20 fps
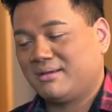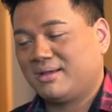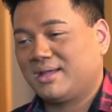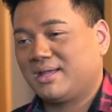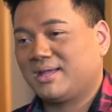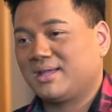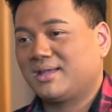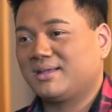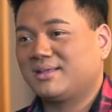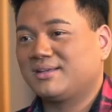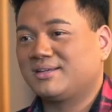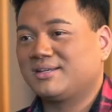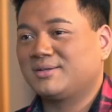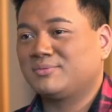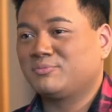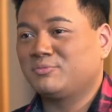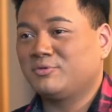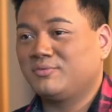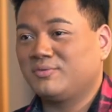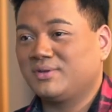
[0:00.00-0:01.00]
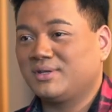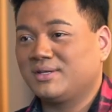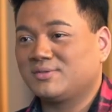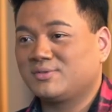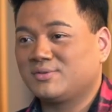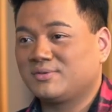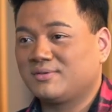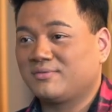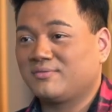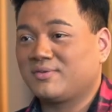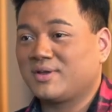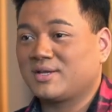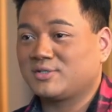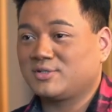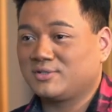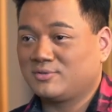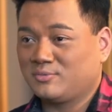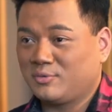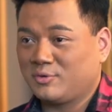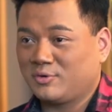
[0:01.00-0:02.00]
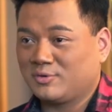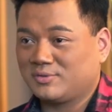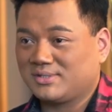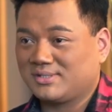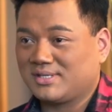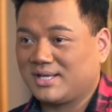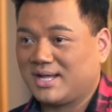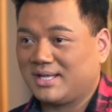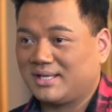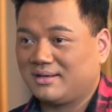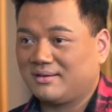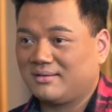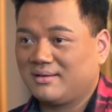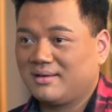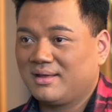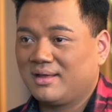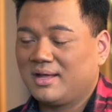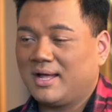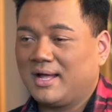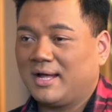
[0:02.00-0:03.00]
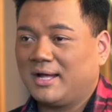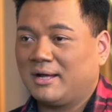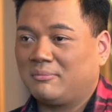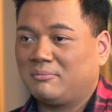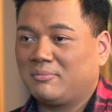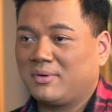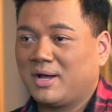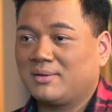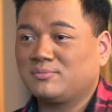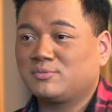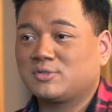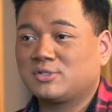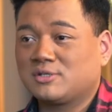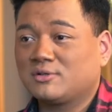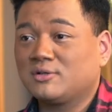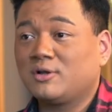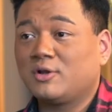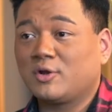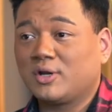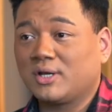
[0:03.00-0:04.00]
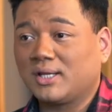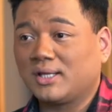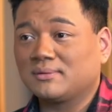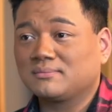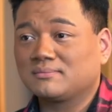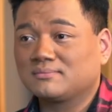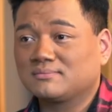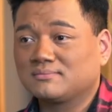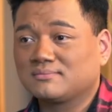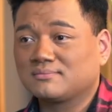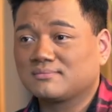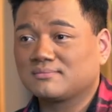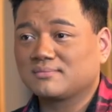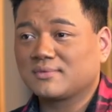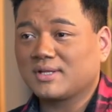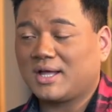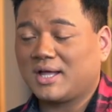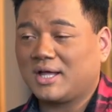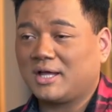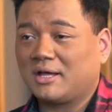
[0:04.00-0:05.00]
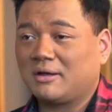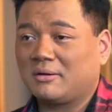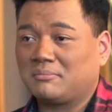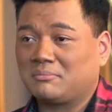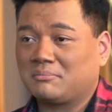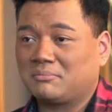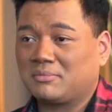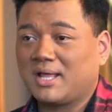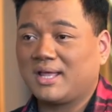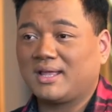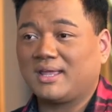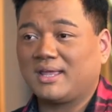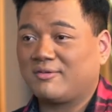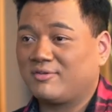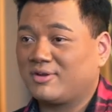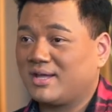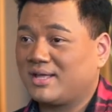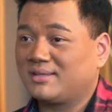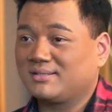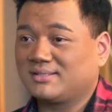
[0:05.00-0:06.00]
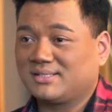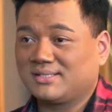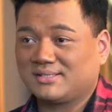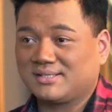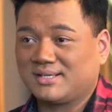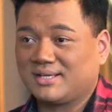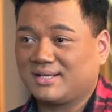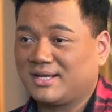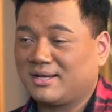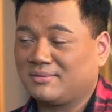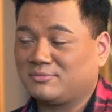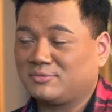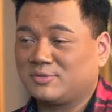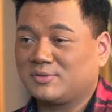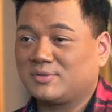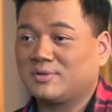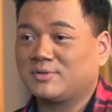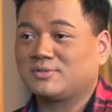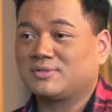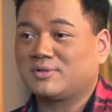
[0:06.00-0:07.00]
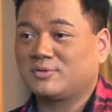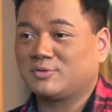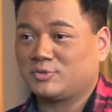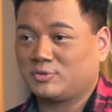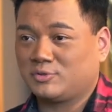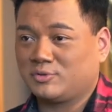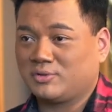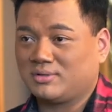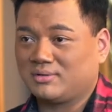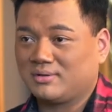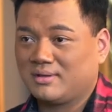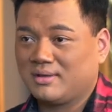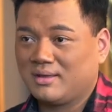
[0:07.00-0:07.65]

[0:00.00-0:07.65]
And moving into the fashion world side, I'm still learning. Like every other designer, I'm so sure.